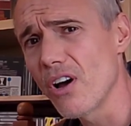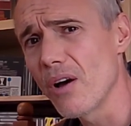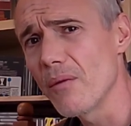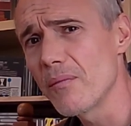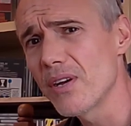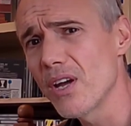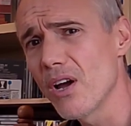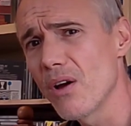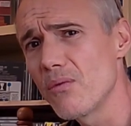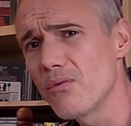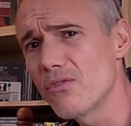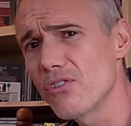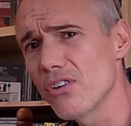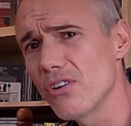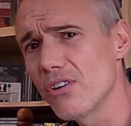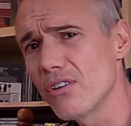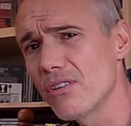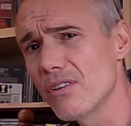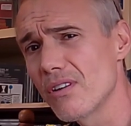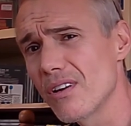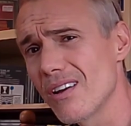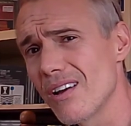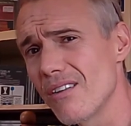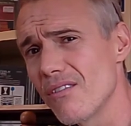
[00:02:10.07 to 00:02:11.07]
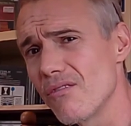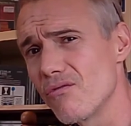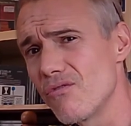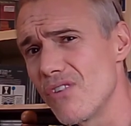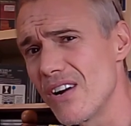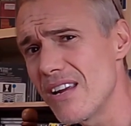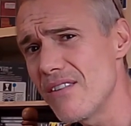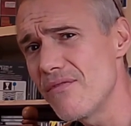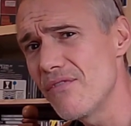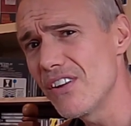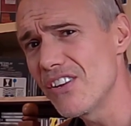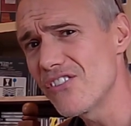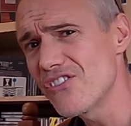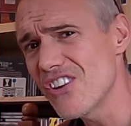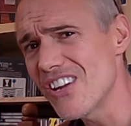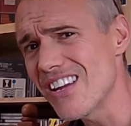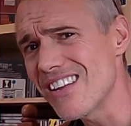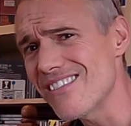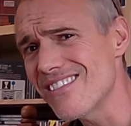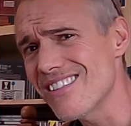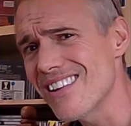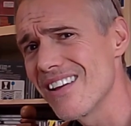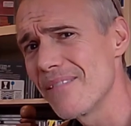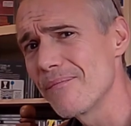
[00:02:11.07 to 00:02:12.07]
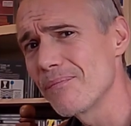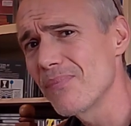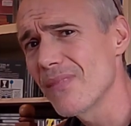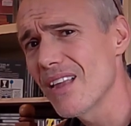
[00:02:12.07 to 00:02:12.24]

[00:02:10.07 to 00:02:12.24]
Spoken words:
I'm going to revisit